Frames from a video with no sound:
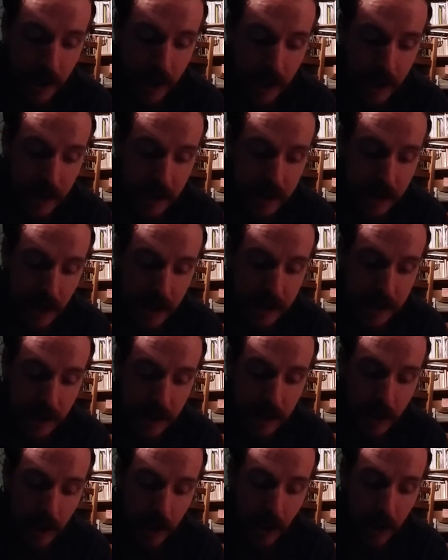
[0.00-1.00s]
He says that
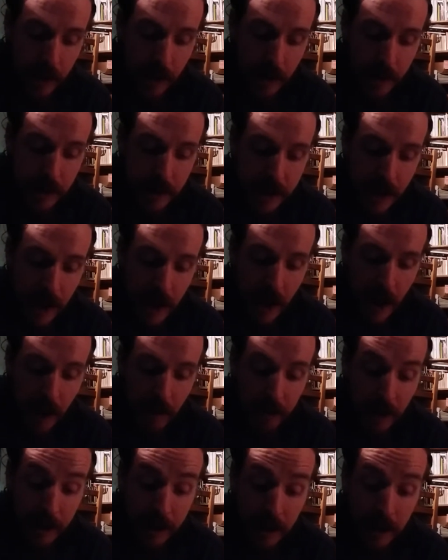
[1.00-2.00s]
the others have
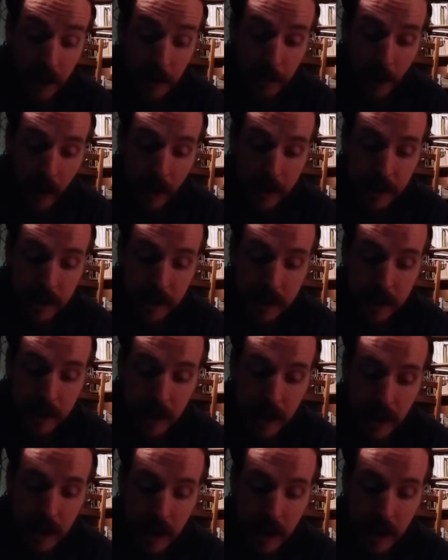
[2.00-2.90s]
latent deposits.